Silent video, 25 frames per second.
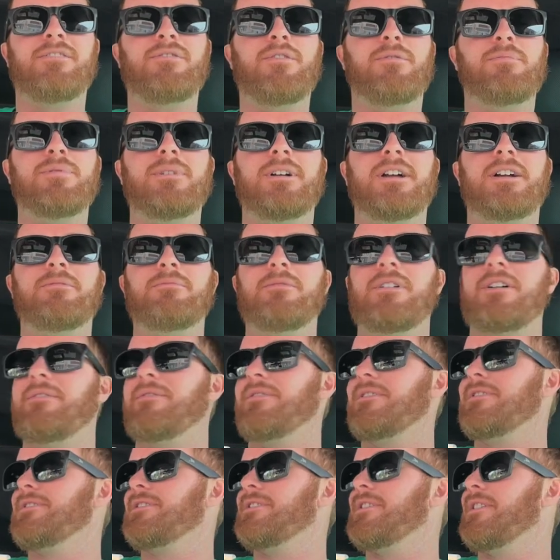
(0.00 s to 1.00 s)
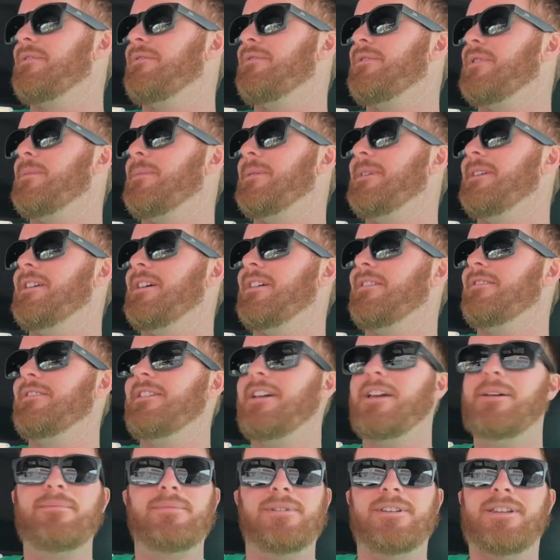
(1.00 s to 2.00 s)
a plan when I first started filming the other
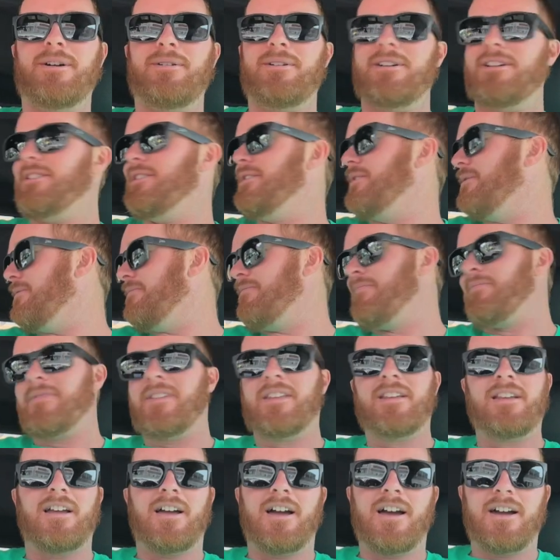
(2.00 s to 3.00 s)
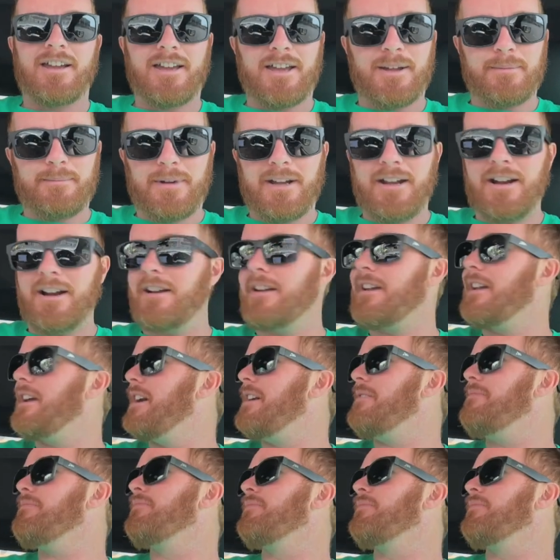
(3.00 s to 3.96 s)
day, but now I do. I can get my hair cut.